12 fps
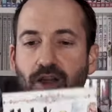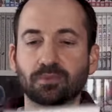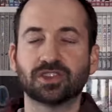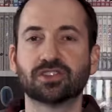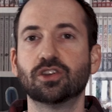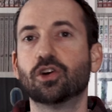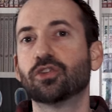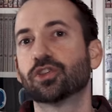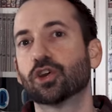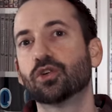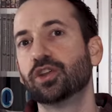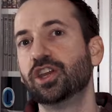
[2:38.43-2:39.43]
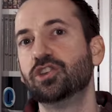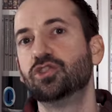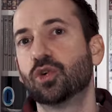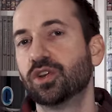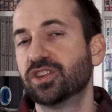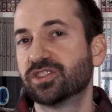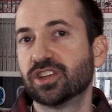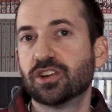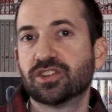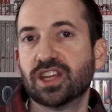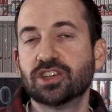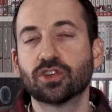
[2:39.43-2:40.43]
I'm still thoroughly enjoying the
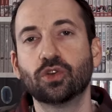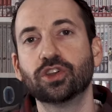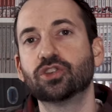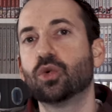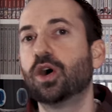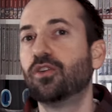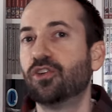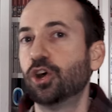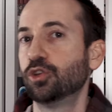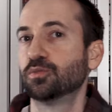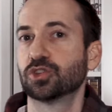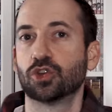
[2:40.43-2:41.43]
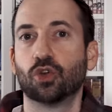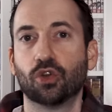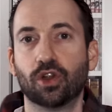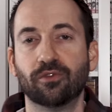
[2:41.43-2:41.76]
series, and it's only 12 volumes total.